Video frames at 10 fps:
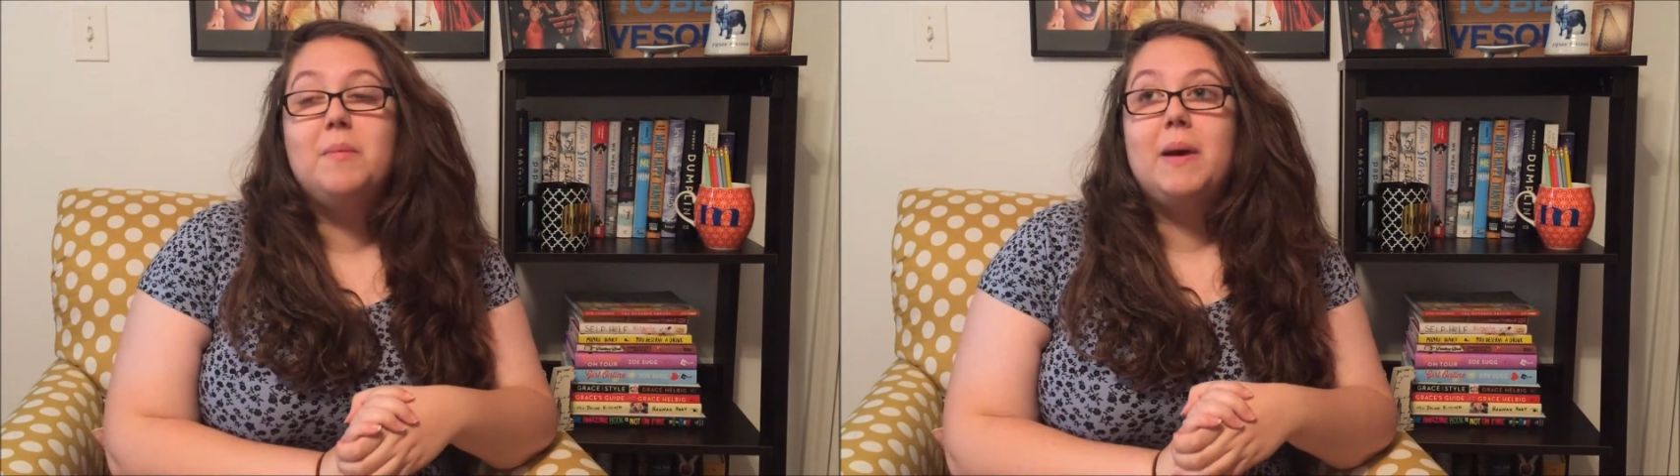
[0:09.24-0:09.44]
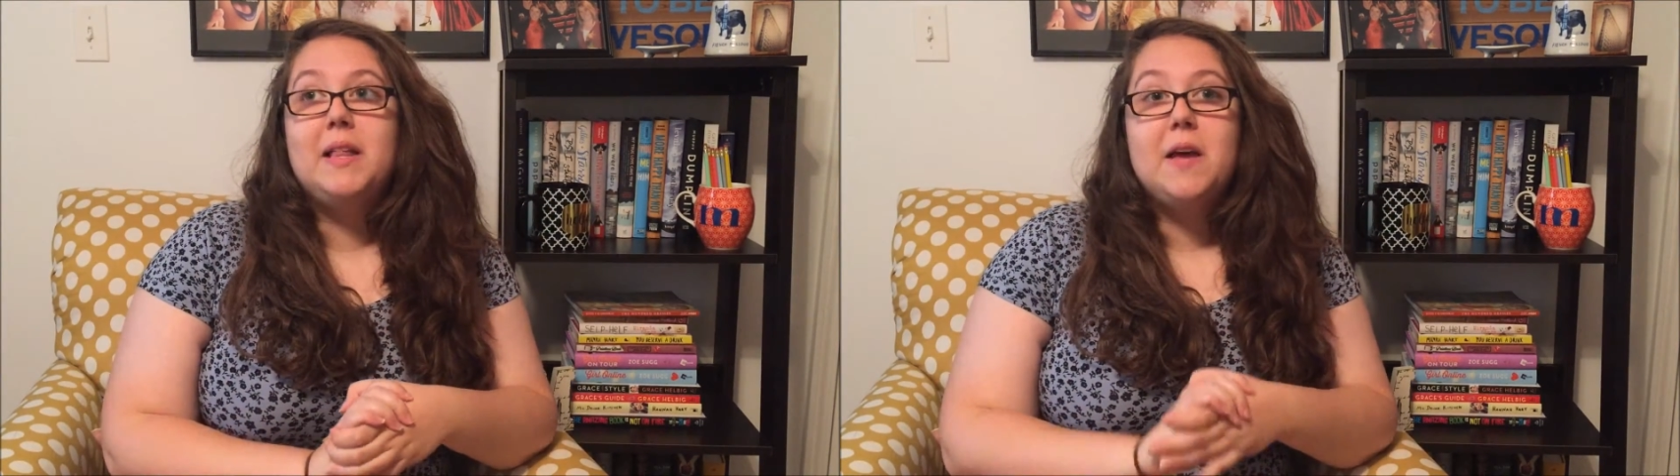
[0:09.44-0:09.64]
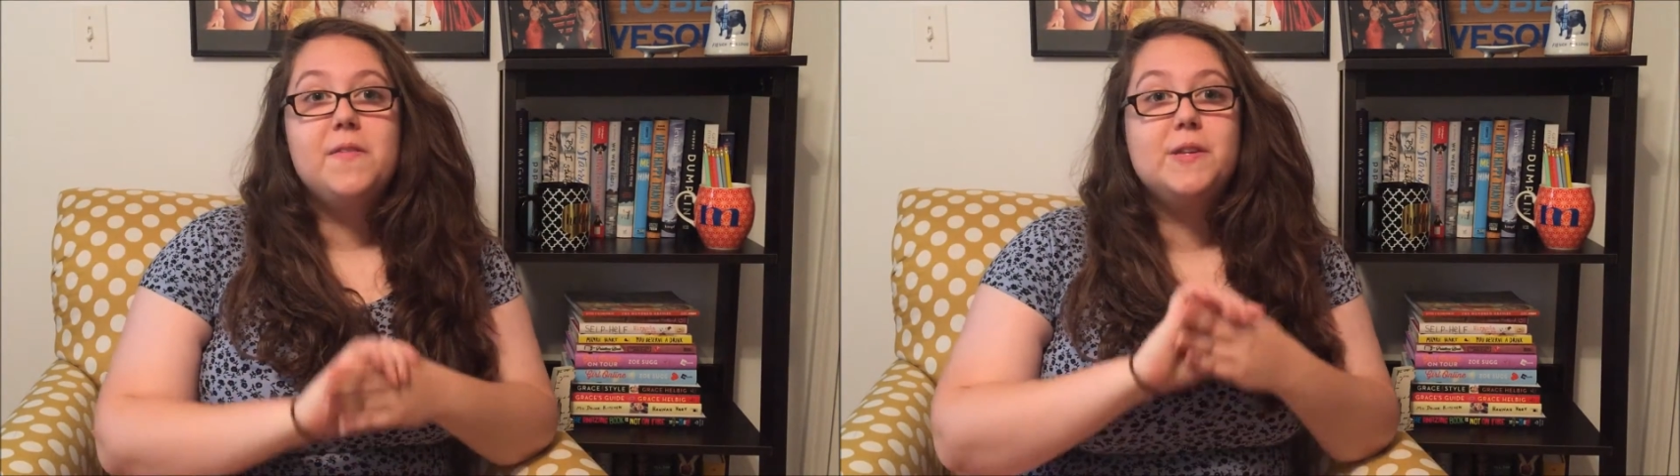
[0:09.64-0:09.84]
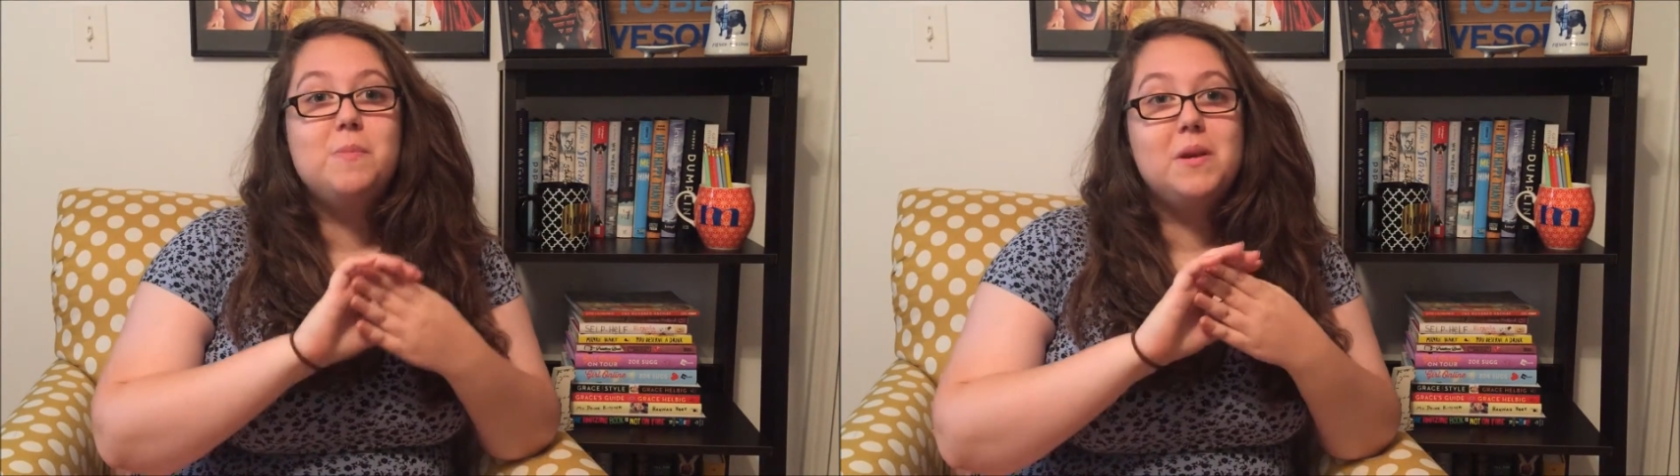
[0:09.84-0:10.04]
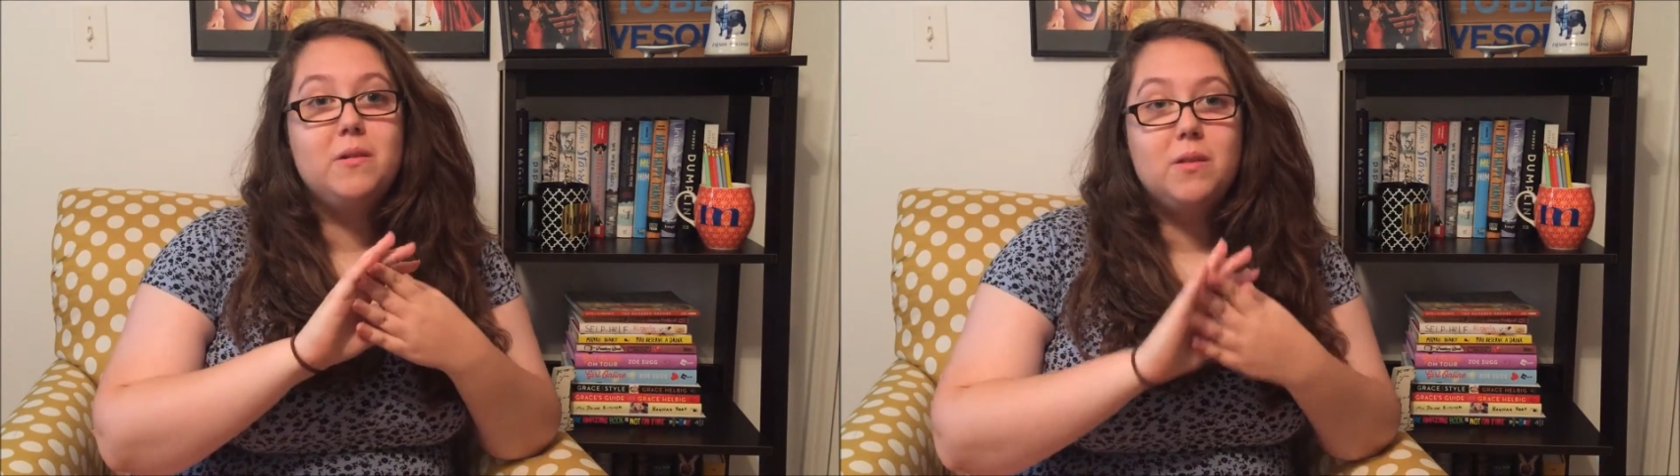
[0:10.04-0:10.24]
My life has
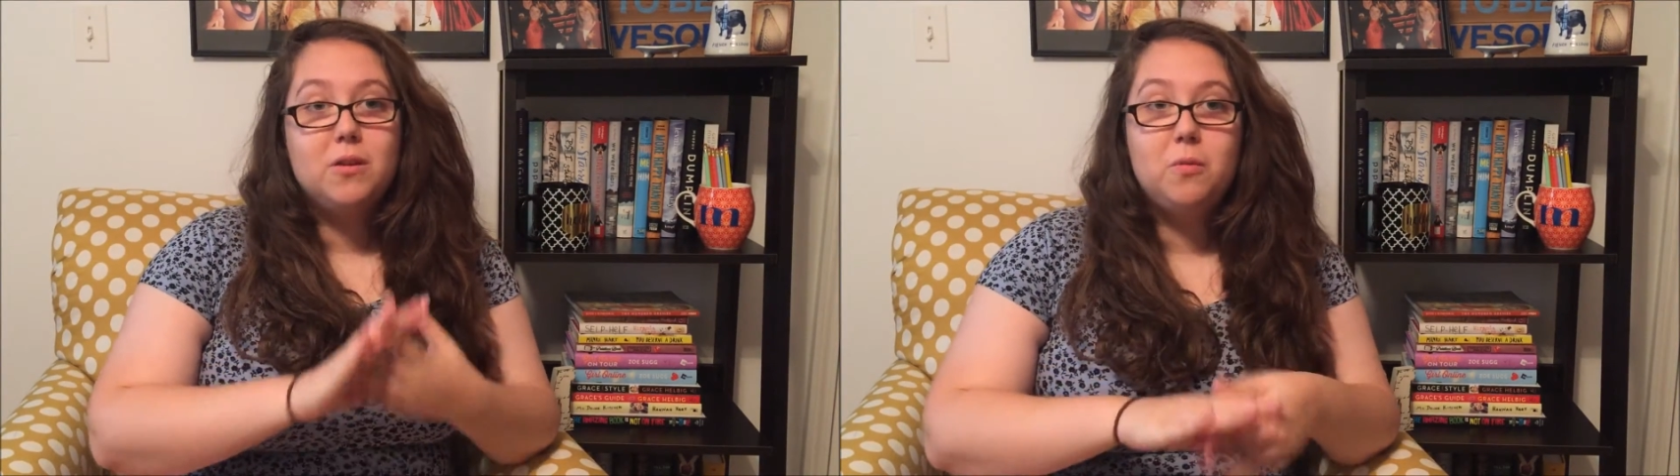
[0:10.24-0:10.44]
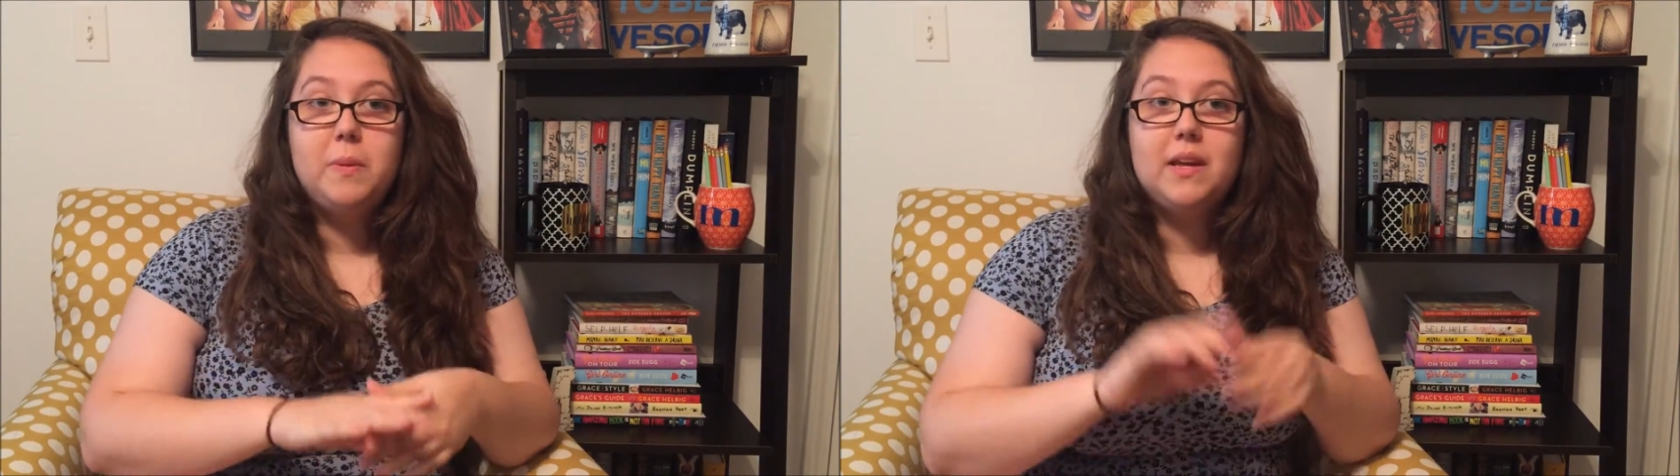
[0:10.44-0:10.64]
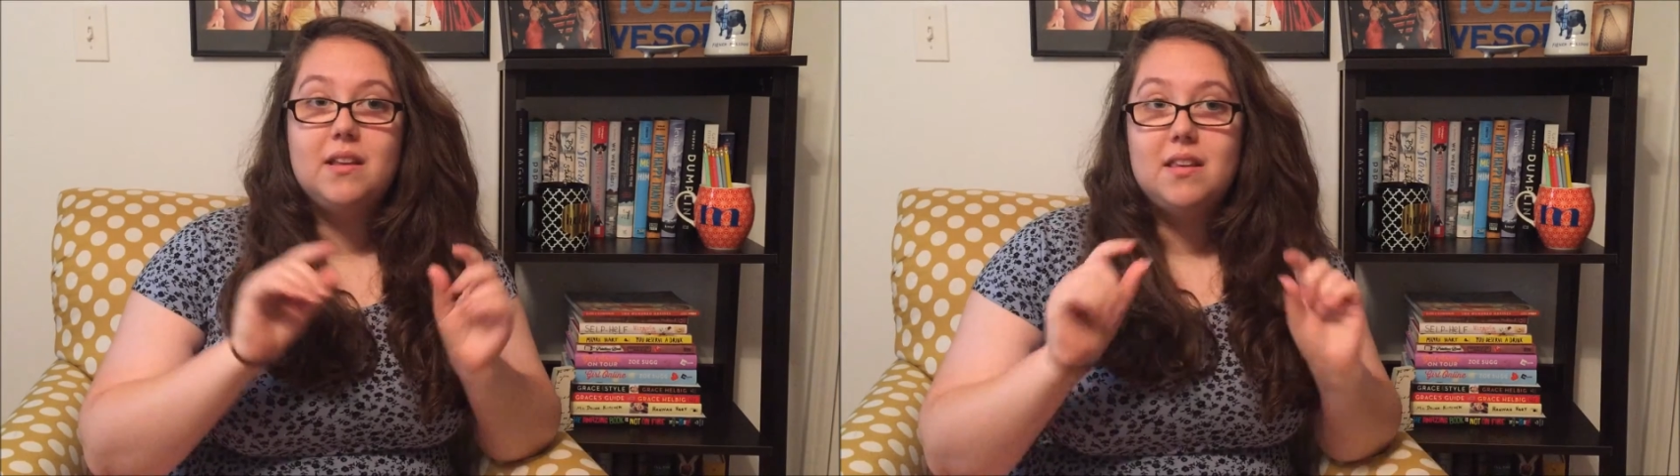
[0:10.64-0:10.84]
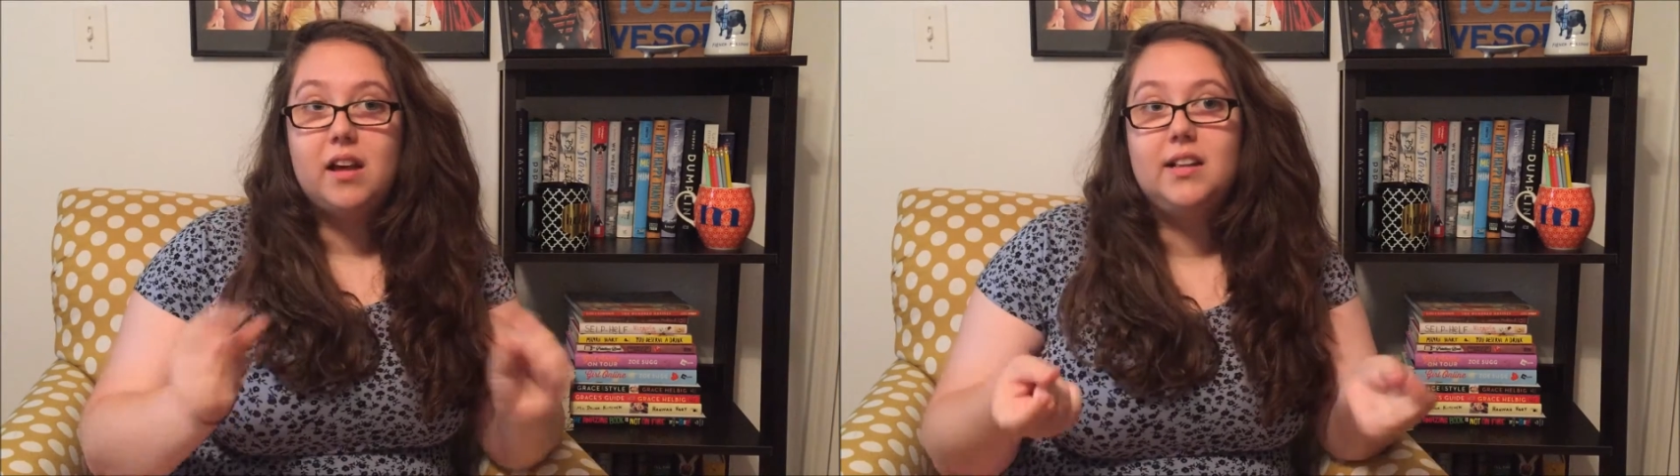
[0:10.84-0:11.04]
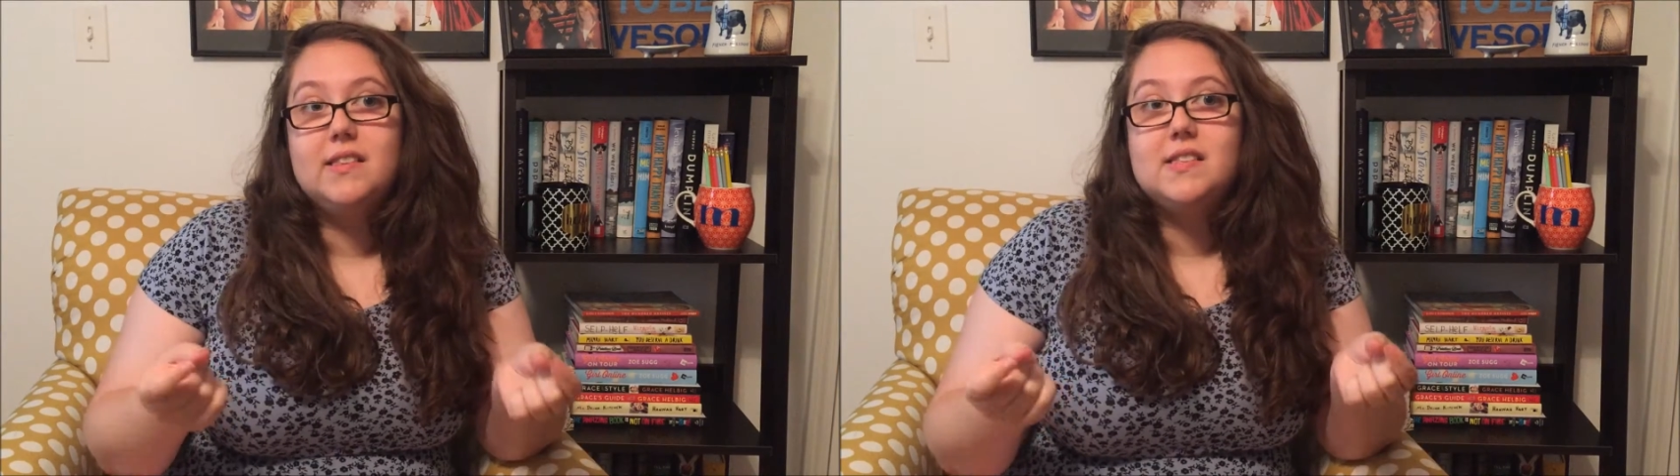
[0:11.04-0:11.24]
been a little bit
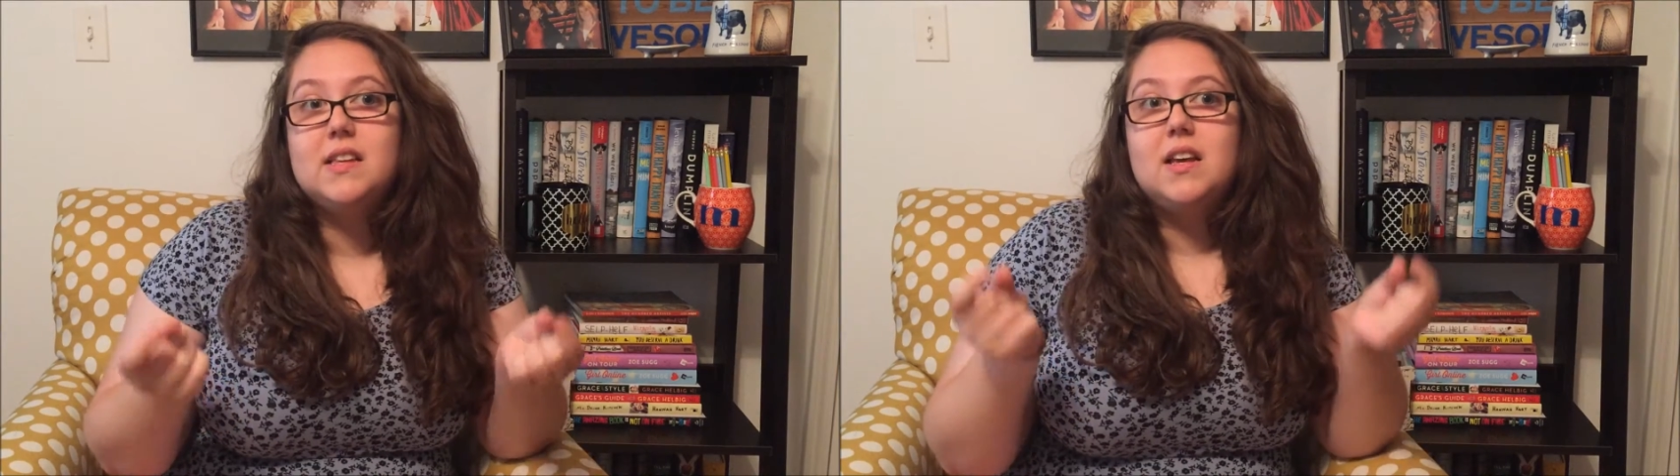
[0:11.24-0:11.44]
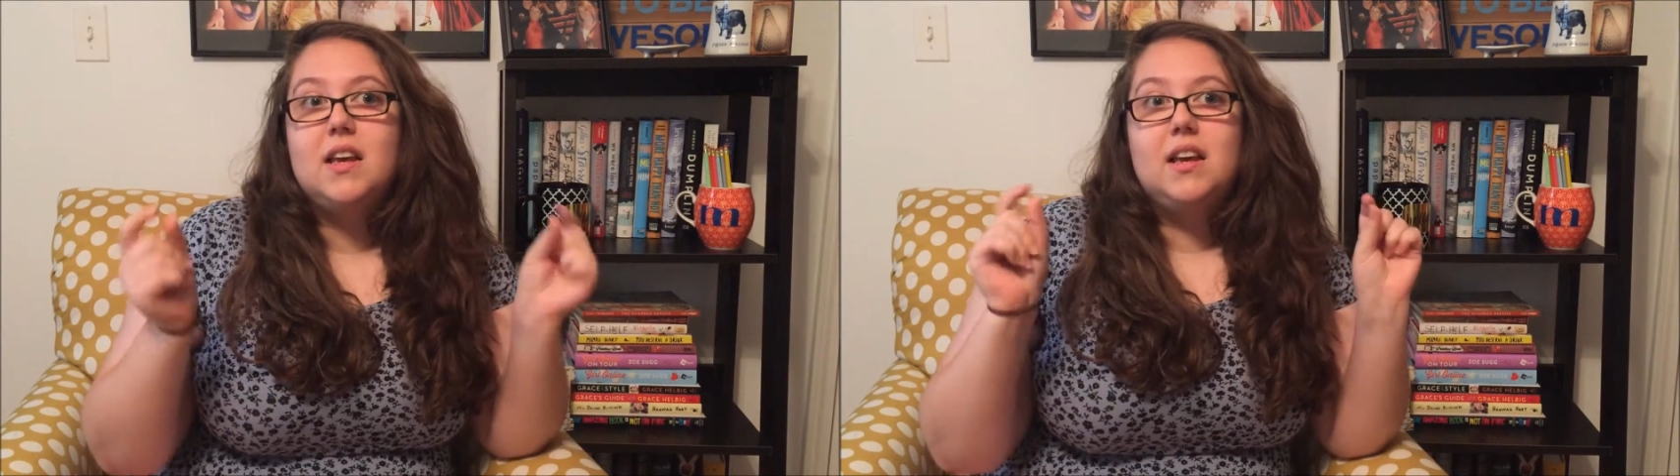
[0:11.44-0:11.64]
nuts